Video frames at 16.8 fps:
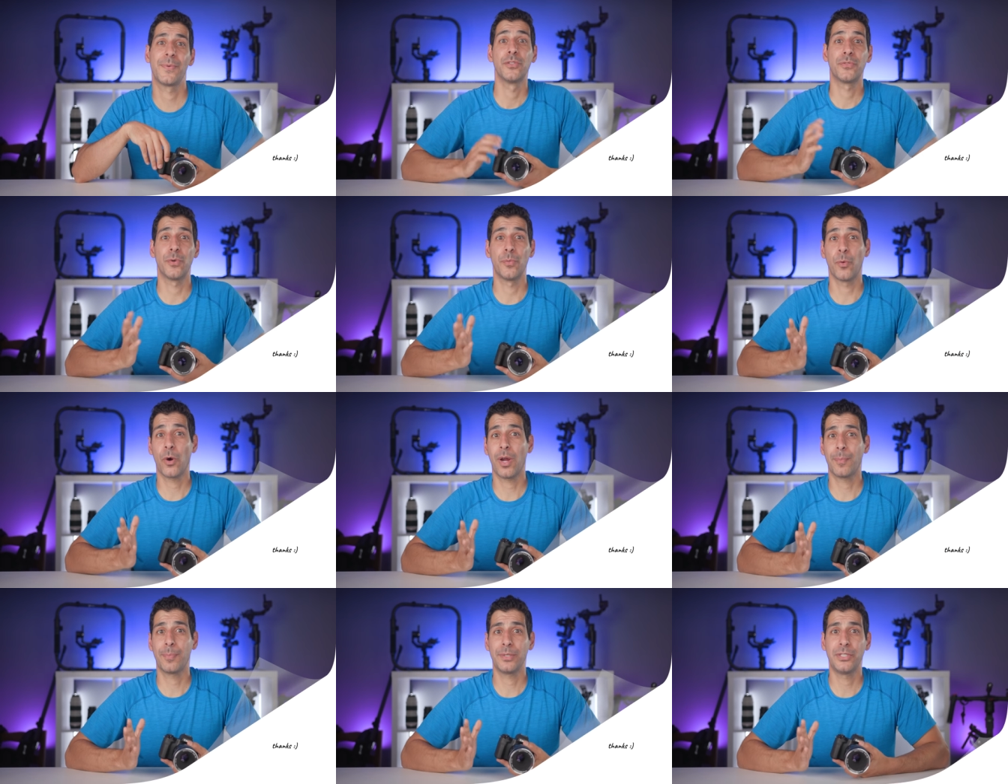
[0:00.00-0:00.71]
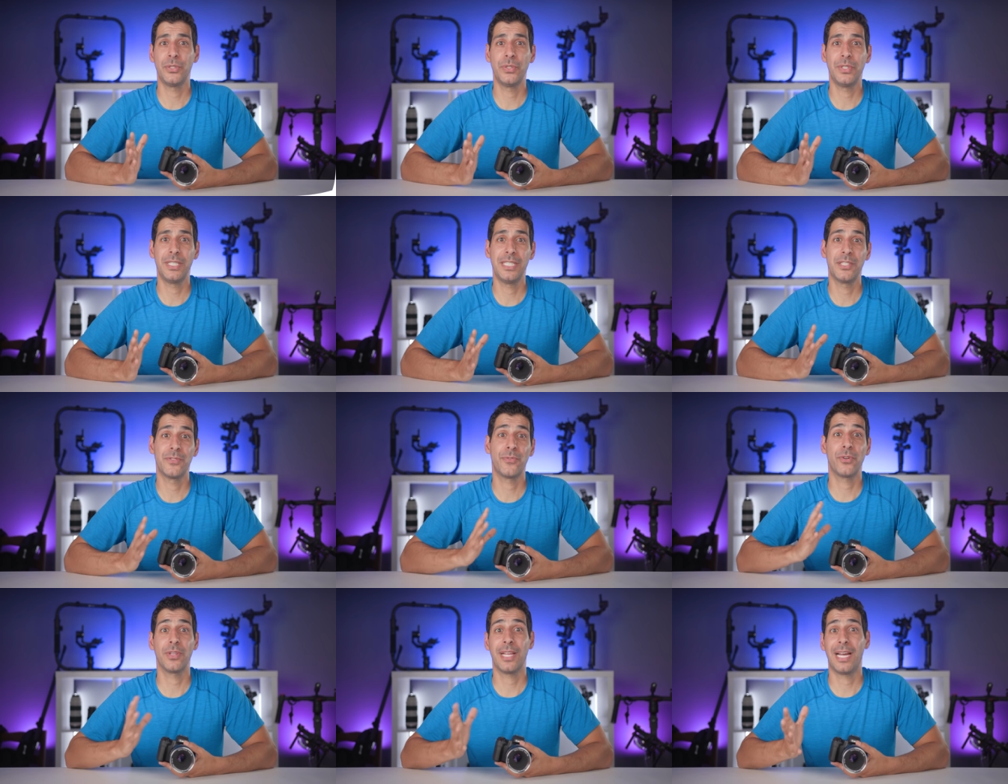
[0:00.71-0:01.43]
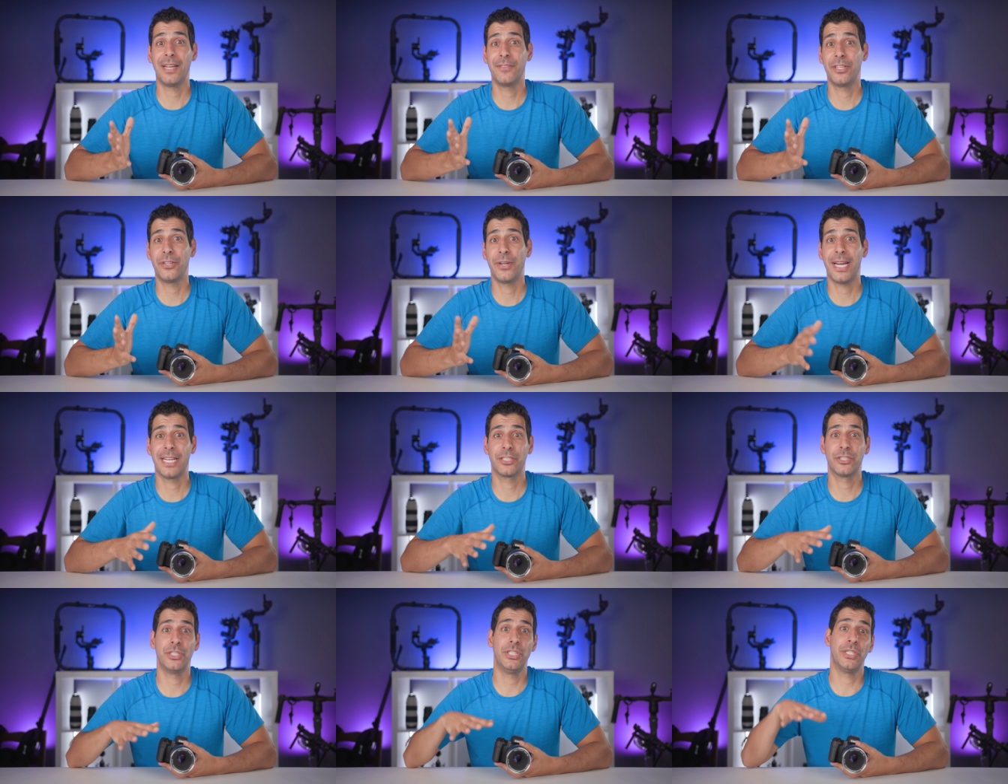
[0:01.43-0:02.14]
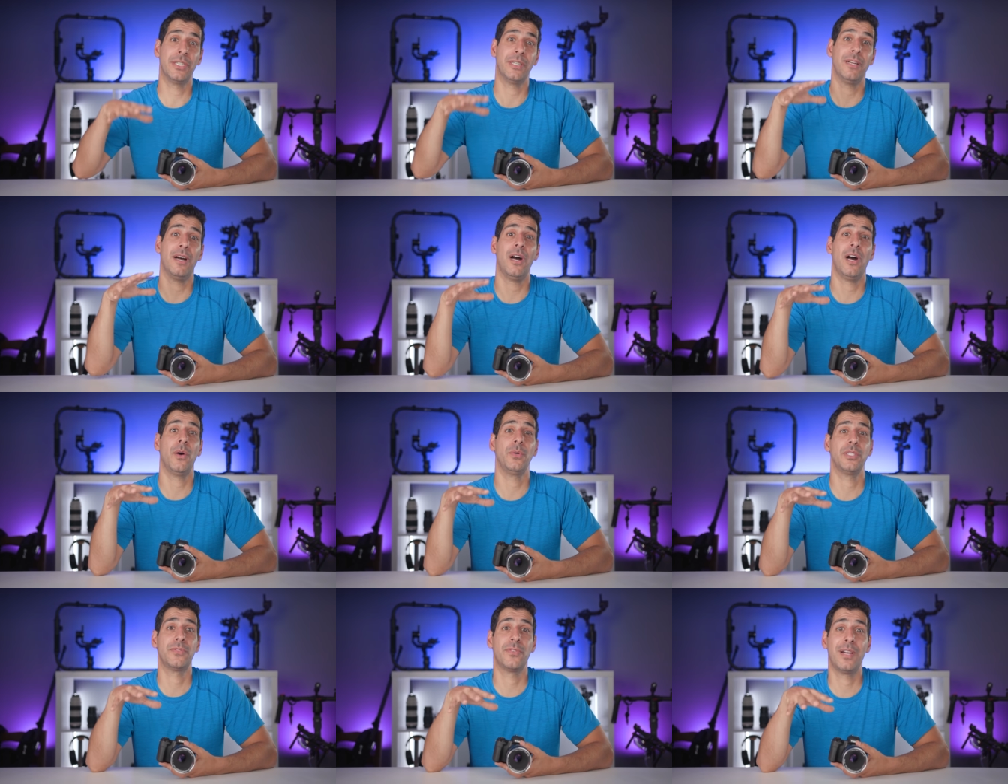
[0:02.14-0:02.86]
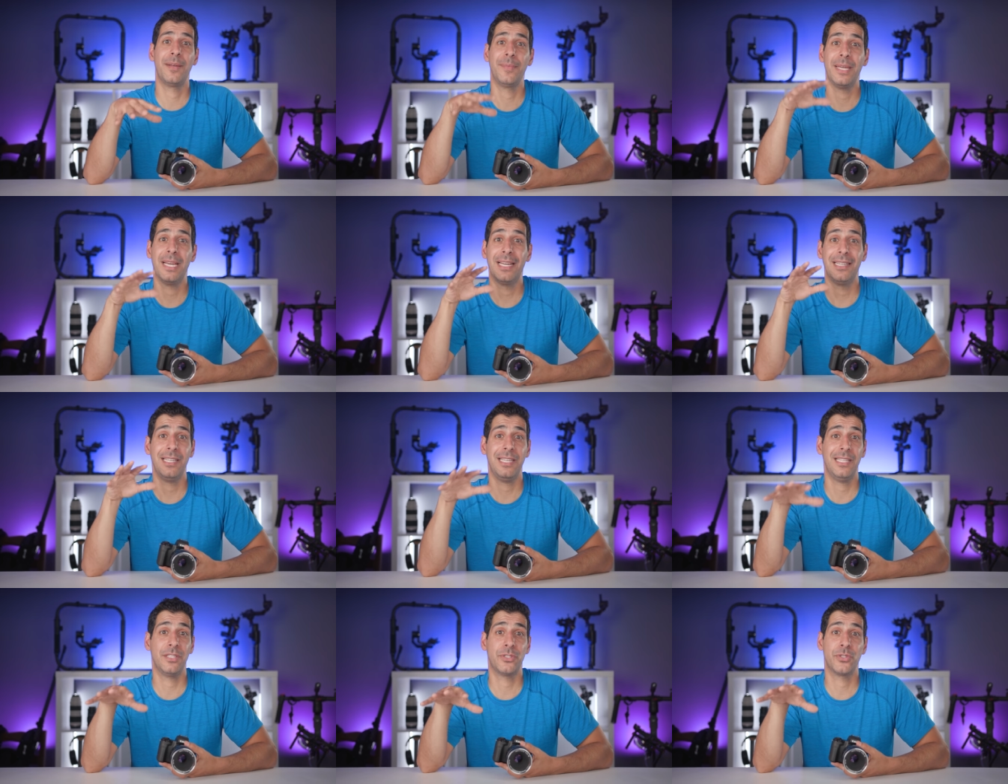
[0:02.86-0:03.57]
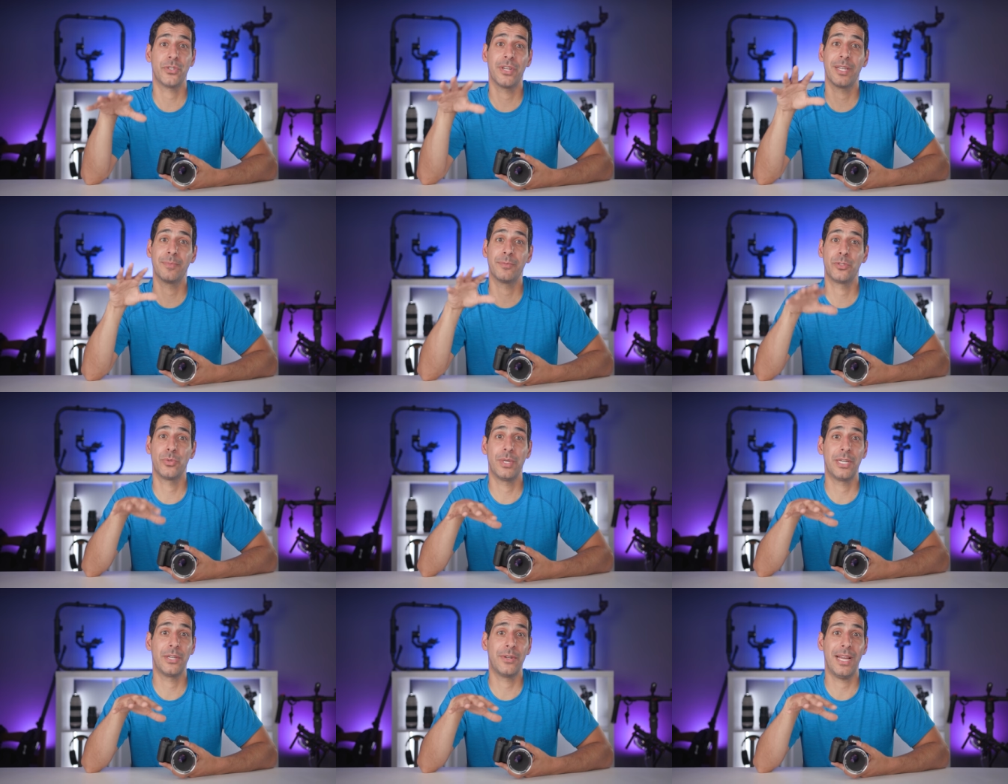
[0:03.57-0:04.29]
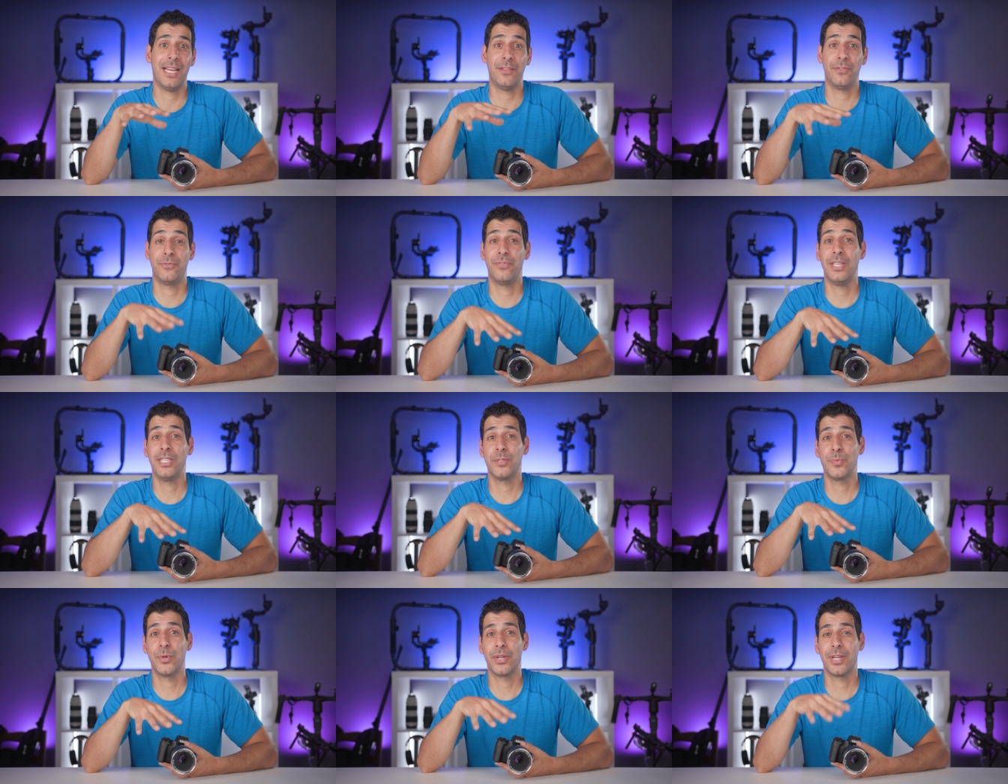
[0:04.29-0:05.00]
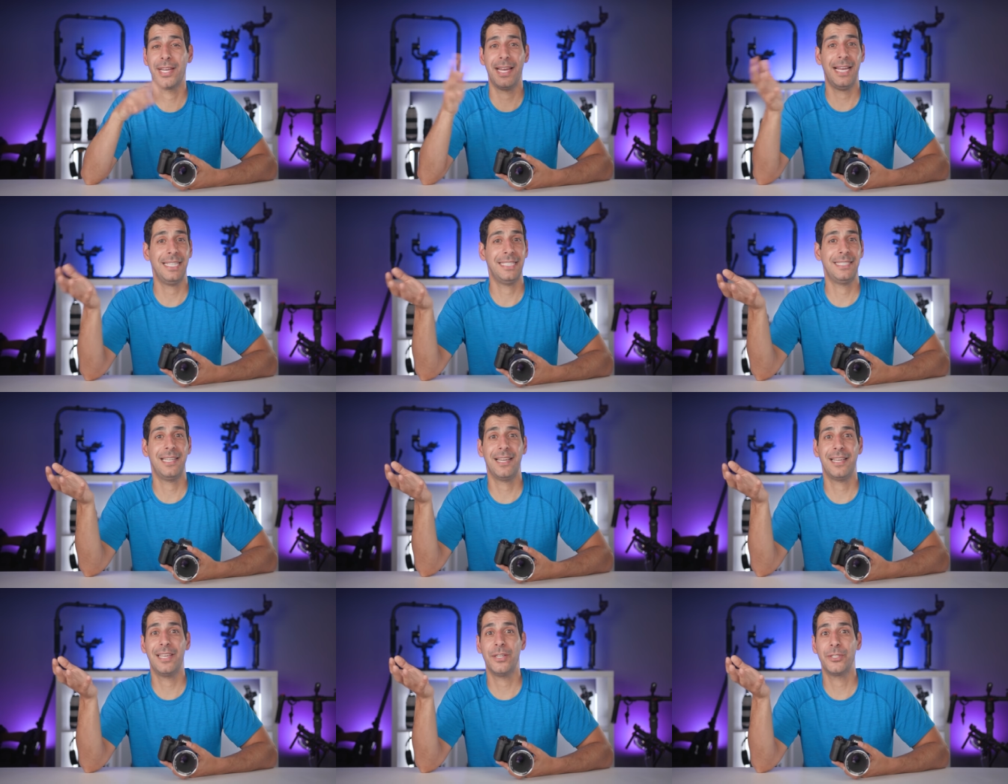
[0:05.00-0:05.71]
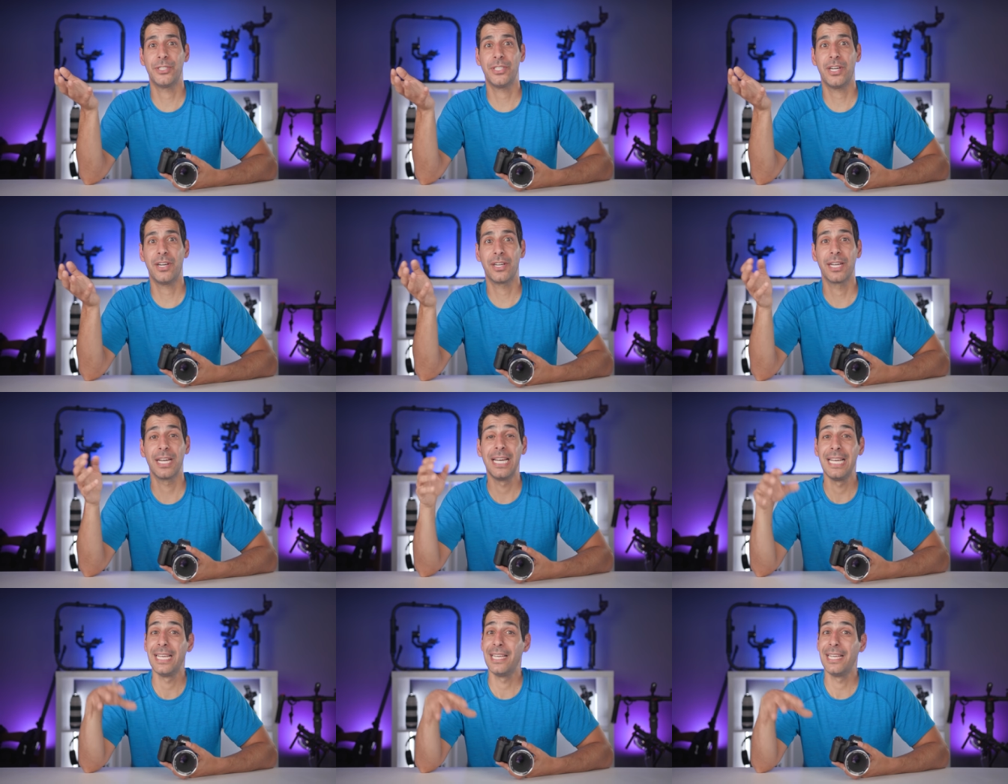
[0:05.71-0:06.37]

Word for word: For more opportunities for live interaction, you can always find me on Instagram, Twitter, and Facebook at Tech Gear Talk.